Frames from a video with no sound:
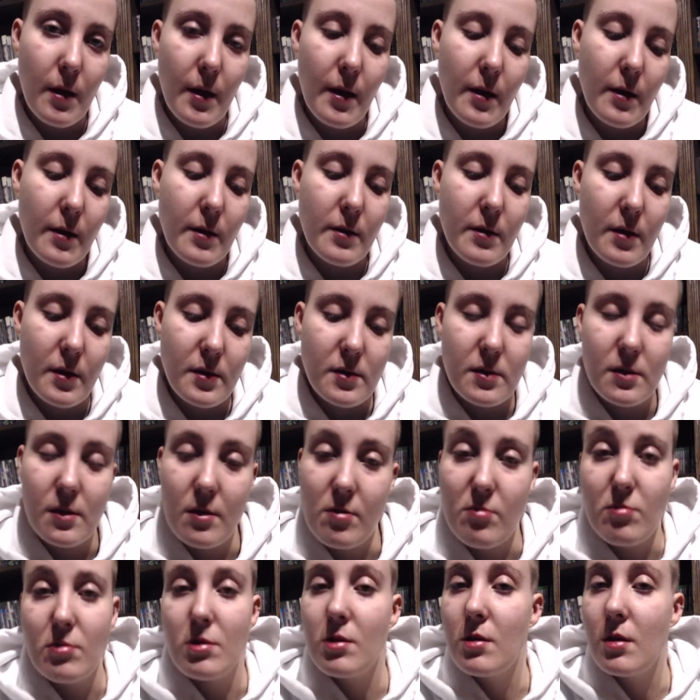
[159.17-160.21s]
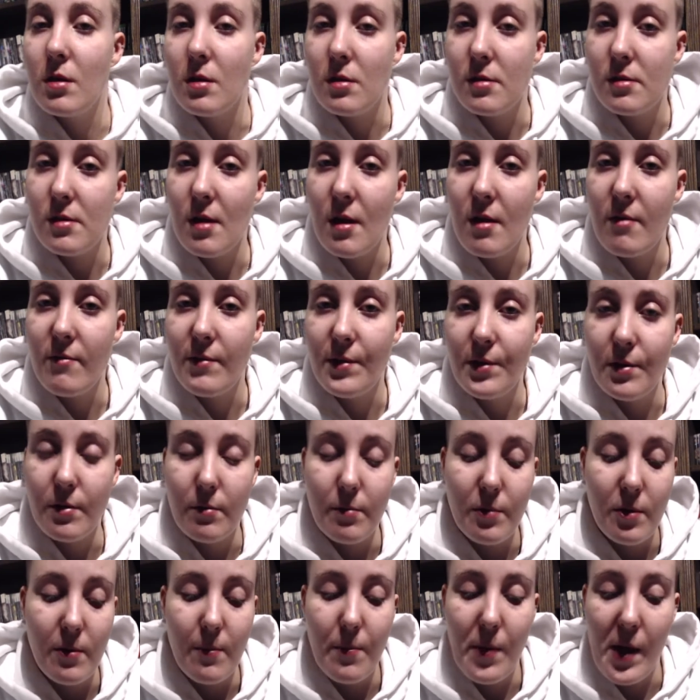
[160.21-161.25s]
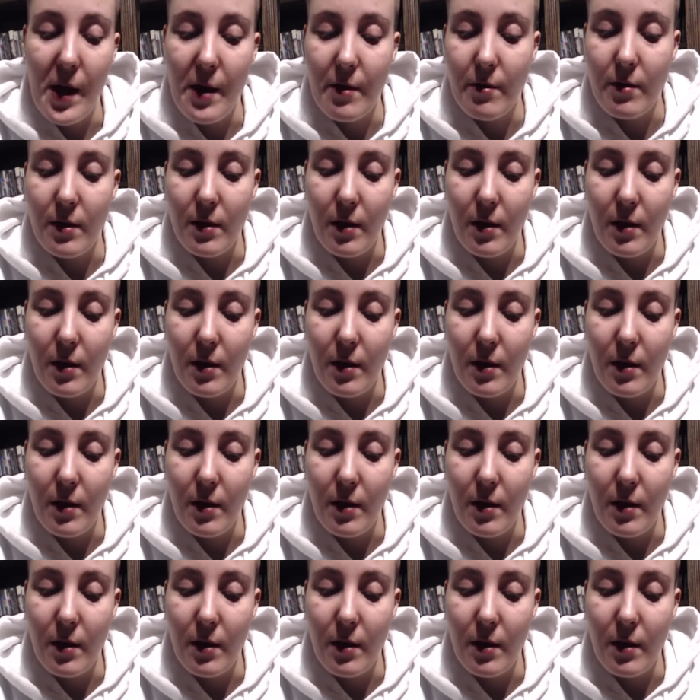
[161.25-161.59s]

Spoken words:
and it does seem to save a little bit of battery